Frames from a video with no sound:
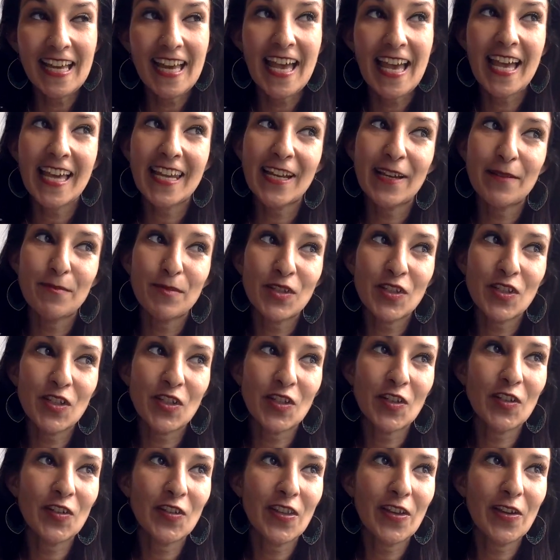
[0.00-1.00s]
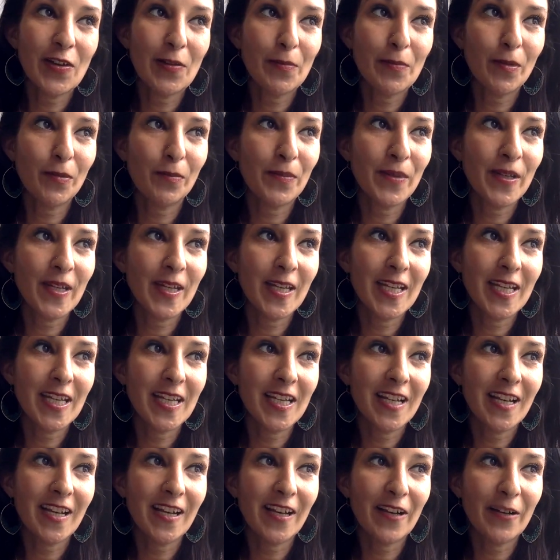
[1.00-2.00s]
And I'm sure there will be
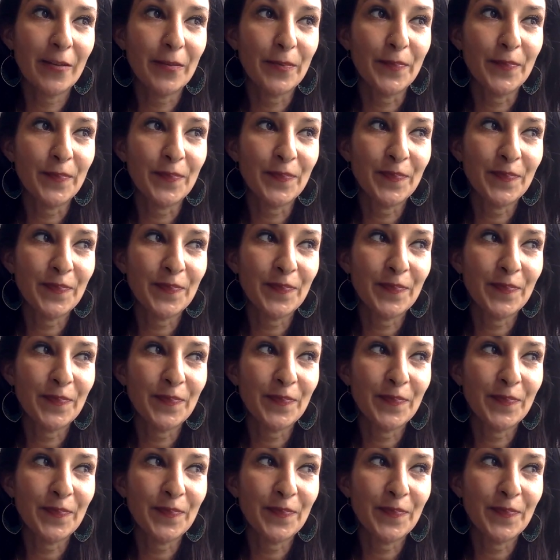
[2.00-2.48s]
um,